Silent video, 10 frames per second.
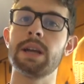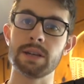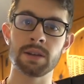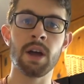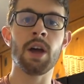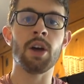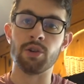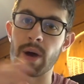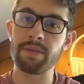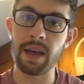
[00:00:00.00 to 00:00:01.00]
it is,
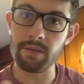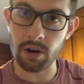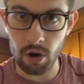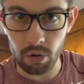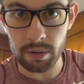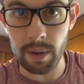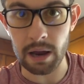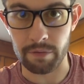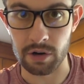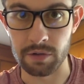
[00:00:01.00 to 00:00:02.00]
you have to have a goal in
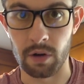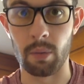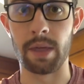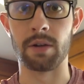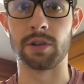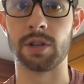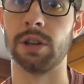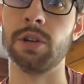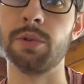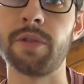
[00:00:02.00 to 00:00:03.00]
mind first of all whether it's to
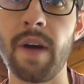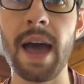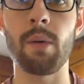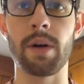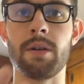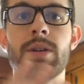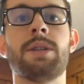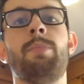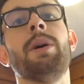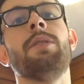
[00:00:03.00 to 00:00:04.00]
lose fat whether it's
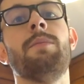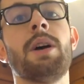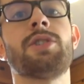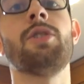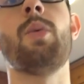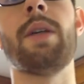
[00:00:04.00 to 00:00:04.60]
to build muscle